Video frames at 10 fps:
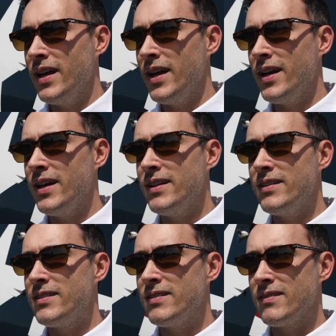And
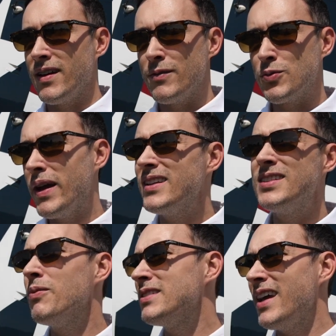I was waiting to
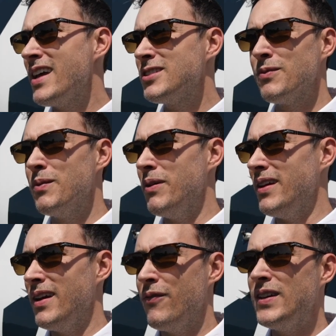see what his answer would be.
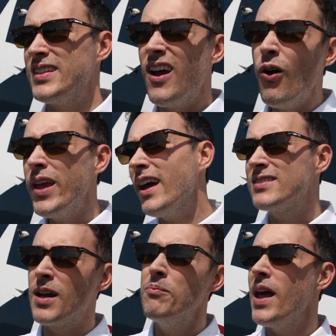If he said, oh yeah,
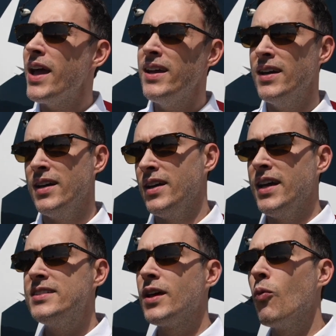someday.
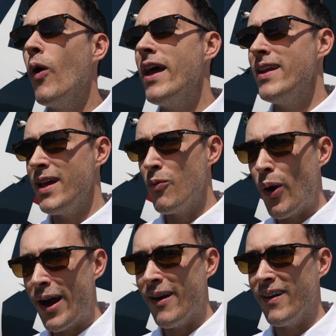He said, when and
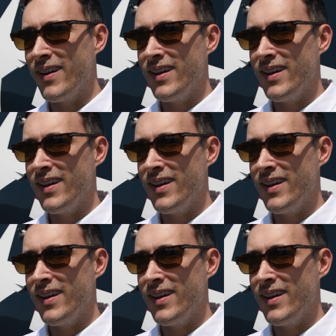where?